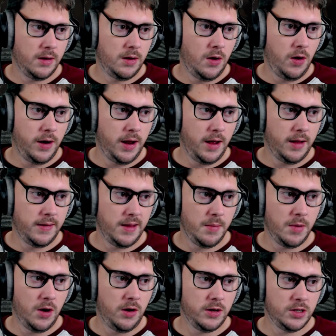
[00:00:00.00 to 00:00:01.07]
on
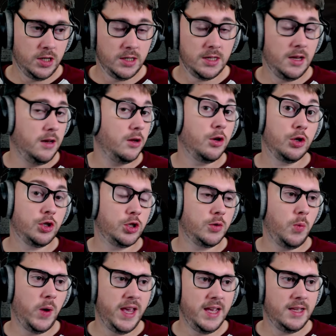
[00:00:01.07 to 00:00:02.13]
Demonologist, and
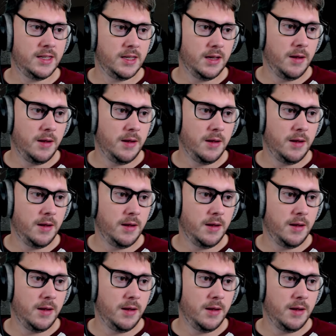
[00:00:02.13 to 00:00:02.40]
sweet